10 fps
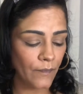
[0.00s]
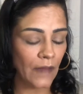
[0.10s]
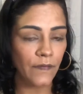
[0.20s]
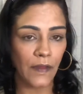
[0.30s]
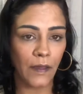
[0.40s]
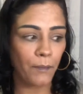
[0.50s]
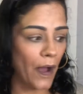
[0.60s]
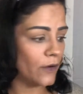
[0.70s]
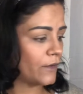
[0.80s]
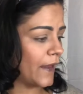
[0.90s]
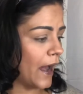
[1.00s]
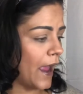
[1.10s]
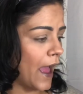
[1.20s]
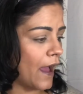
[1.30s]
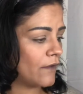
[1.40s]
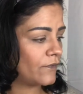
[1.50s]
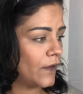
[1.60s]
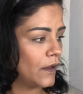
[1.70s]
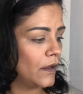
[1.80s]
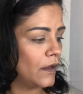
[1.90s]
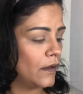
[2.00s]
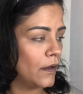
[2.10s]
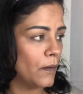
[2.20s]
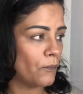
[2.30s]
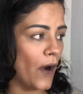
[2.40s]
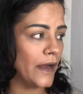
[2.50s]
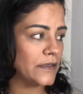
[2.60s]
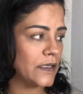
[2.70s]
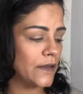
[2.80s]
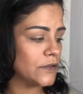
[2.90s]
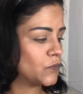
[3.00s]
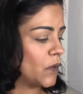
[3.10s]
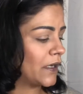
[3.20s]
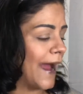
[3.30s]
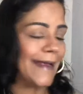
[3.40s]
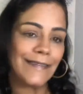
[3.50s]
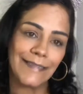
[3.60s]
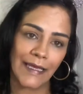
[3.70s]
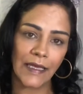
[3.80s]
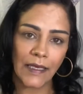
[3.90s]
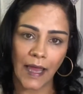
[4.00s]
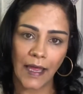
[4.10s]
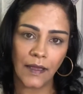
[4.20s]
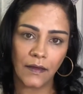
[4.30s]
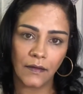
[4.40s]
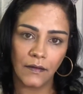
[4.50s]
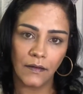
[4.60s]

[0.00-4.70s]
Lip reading: The powder that I have prior to this one I didn't like,